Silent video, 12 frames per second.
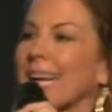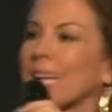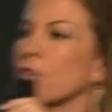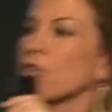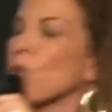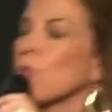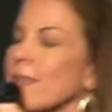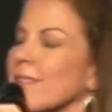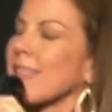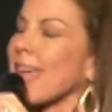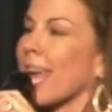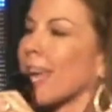I can do
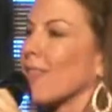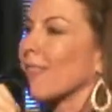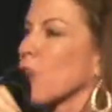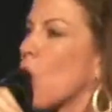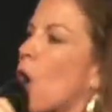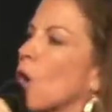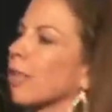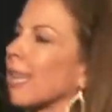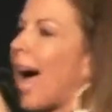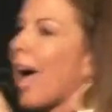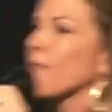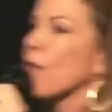this thing that's called
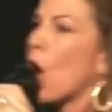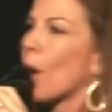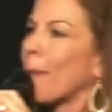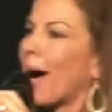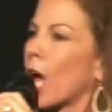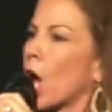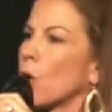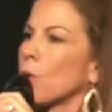life on my